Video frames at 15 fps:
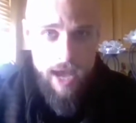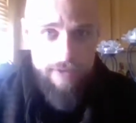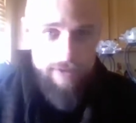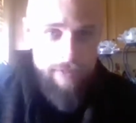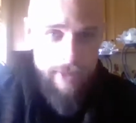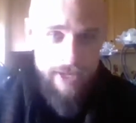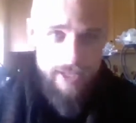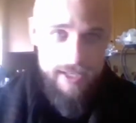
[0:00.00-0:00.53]

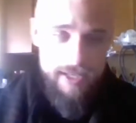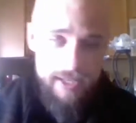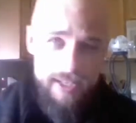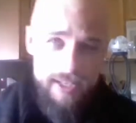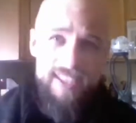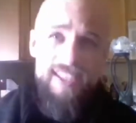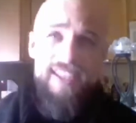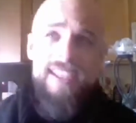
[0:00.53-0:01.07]
I've spent
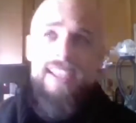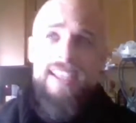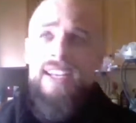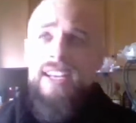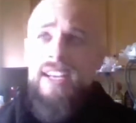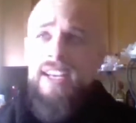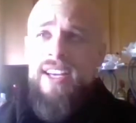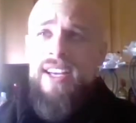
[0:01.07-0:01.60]

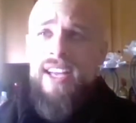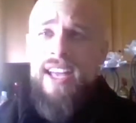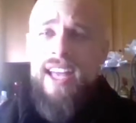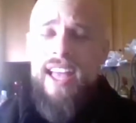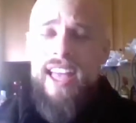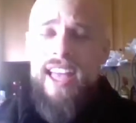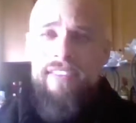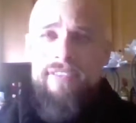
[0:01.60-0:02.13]

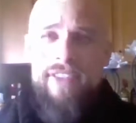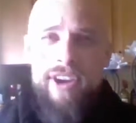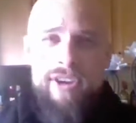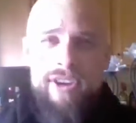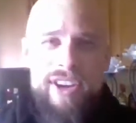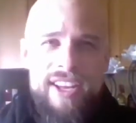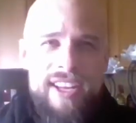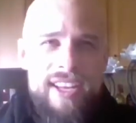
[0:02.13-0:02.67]
a
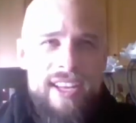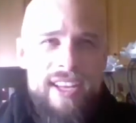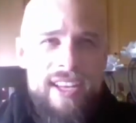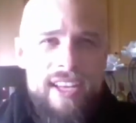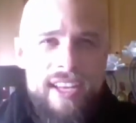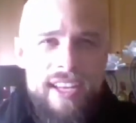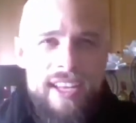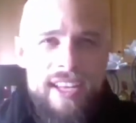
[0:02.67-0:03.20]
very